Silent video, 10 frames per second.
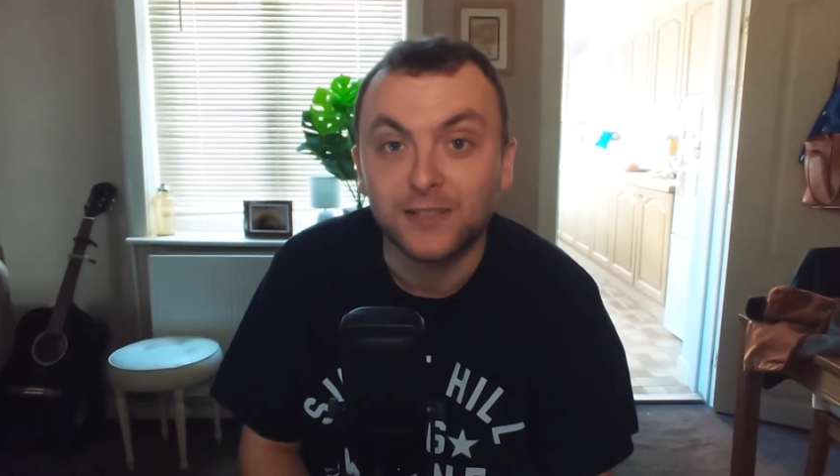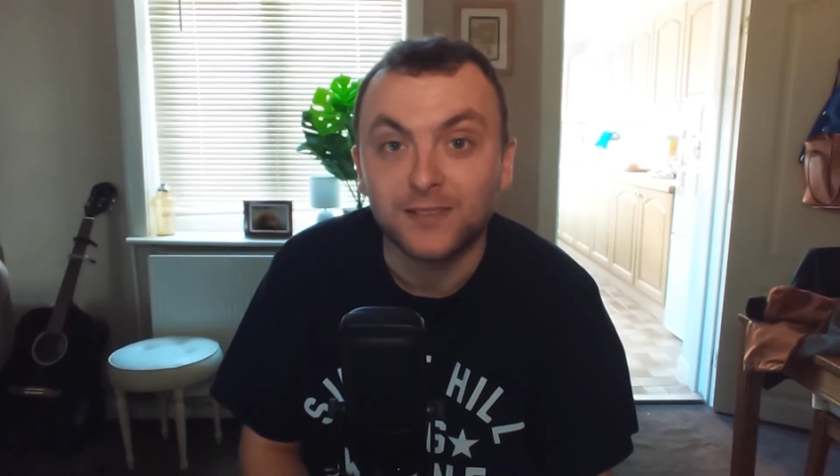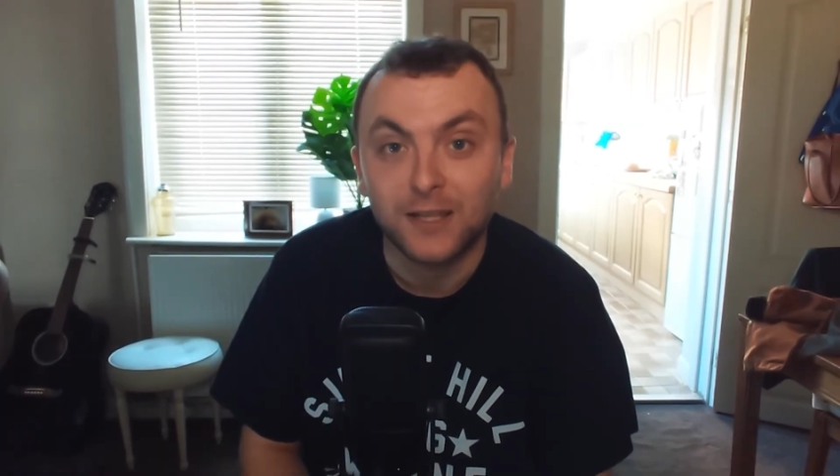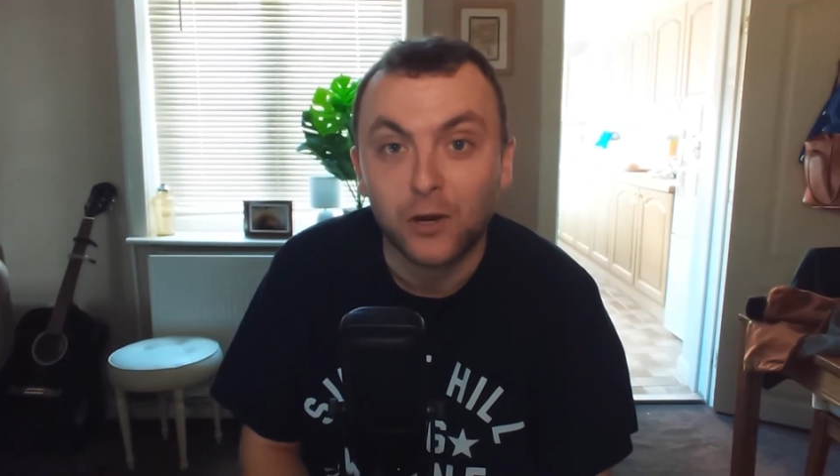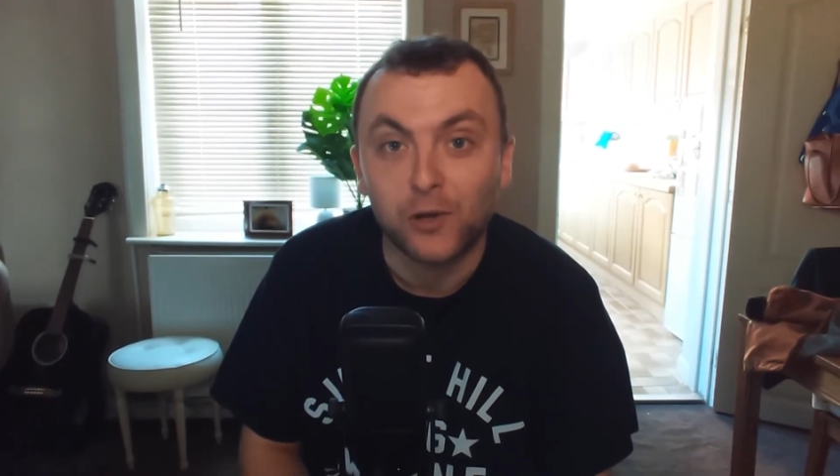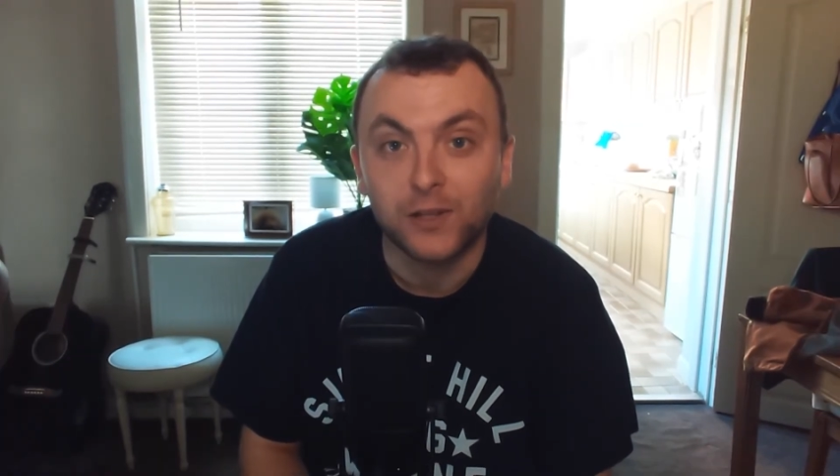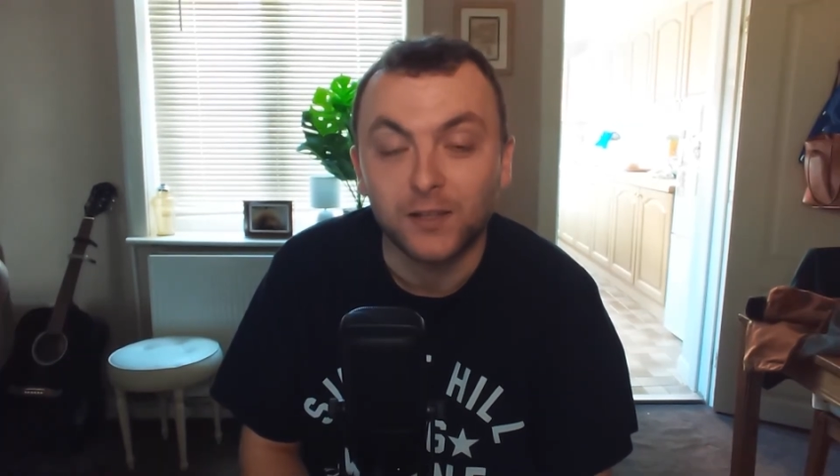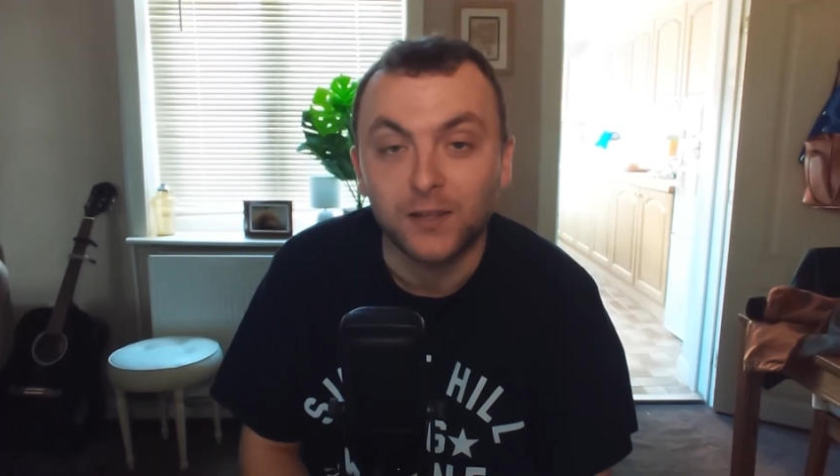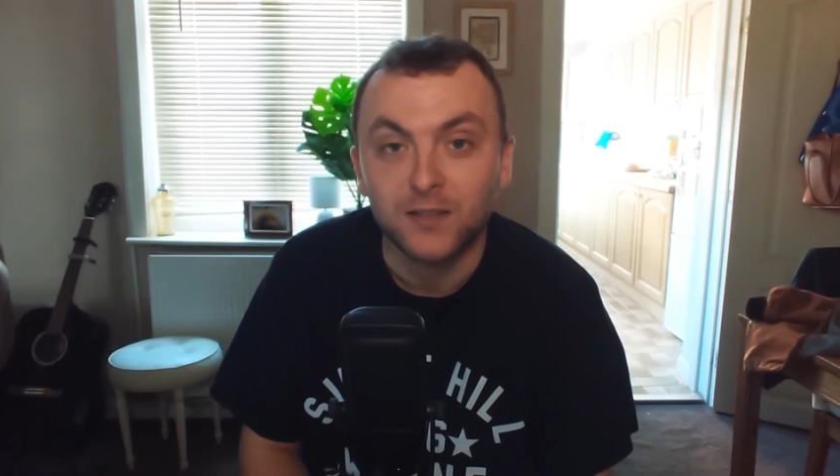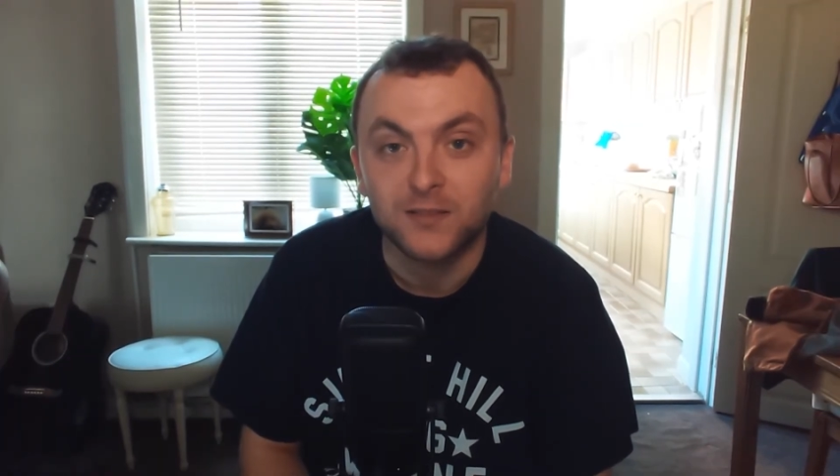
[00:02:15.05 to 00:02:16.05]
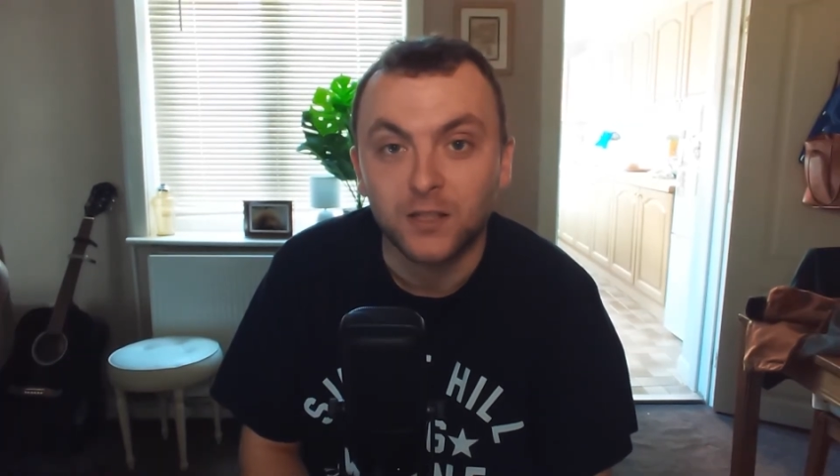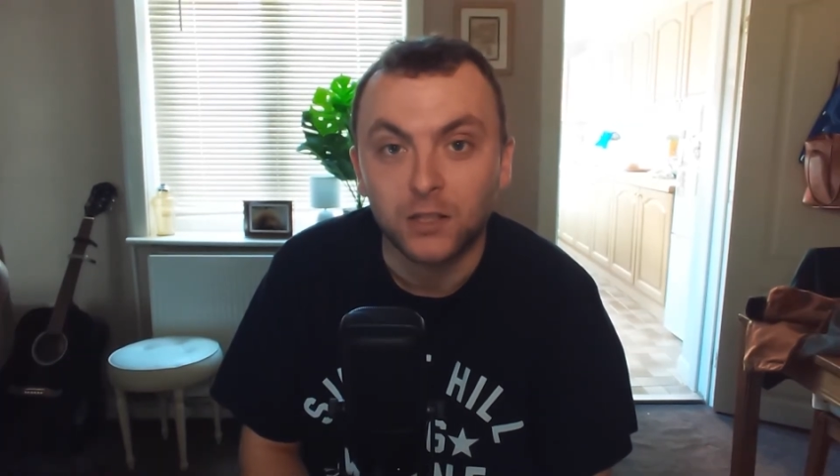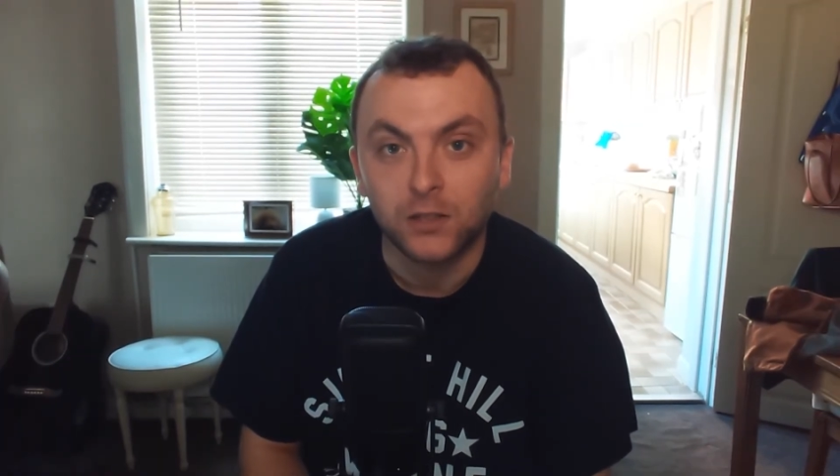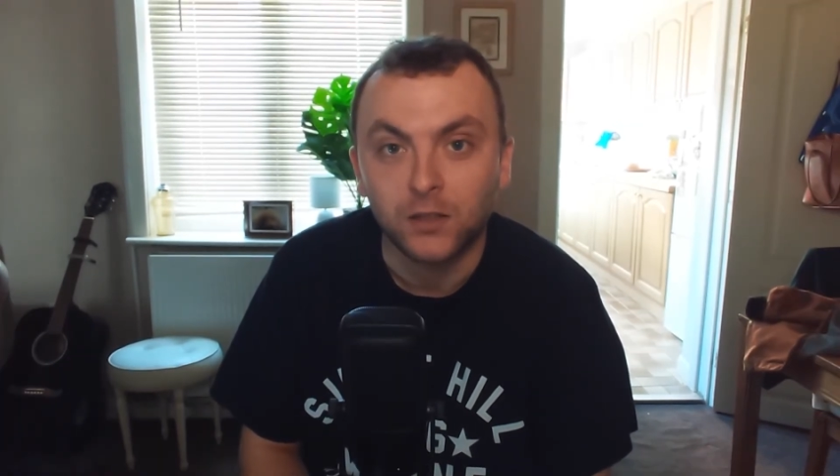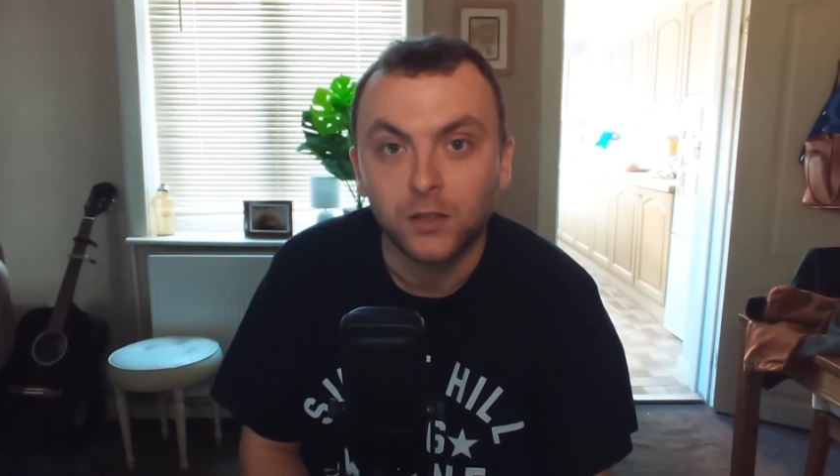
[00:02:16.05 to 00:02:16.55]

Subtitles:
hysterically at that scene,